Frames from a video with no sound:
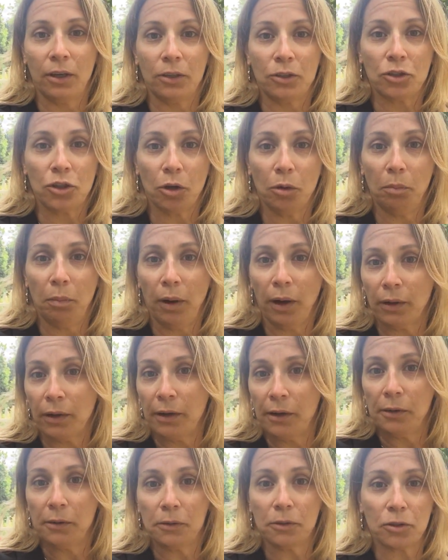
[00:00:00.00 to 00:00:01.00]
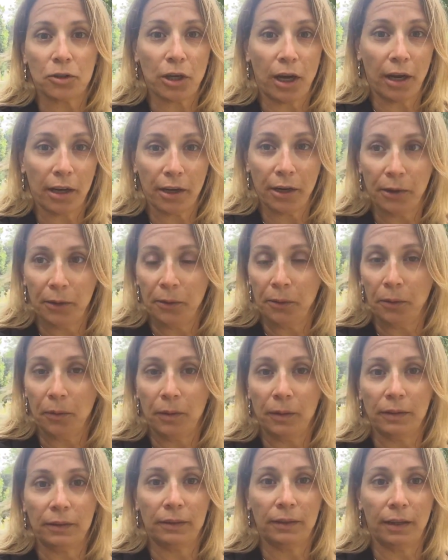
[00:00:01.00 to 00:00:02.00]
Joe Barrow, Jaco,
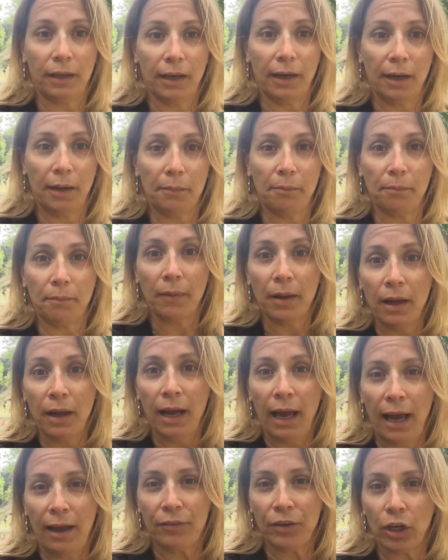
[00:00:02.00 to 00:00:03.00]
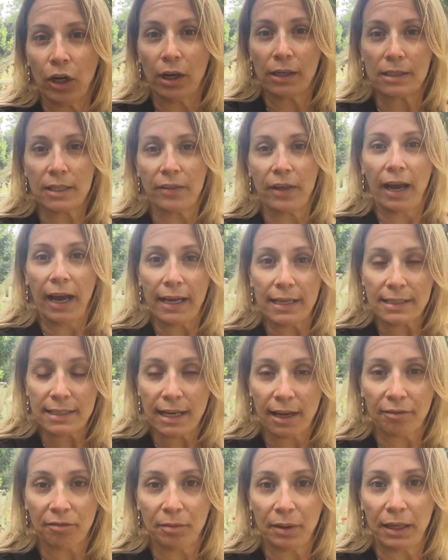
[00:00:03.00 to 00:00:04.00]
having gone to the
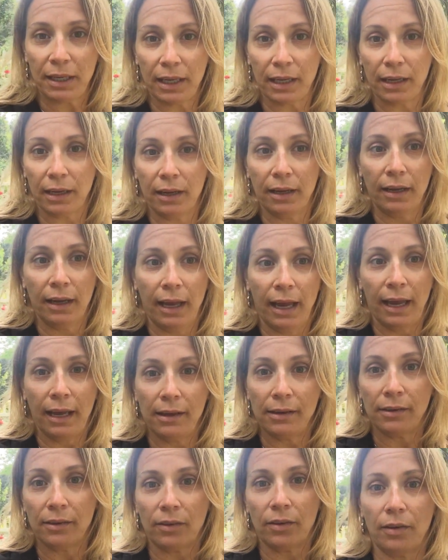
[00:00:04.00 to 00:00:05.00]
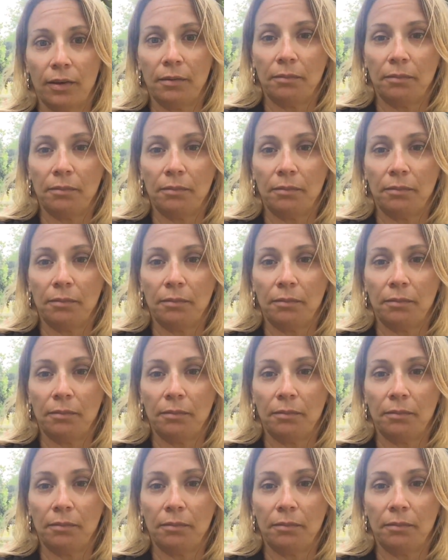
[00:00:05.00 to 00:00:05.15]
ISNAF meeting and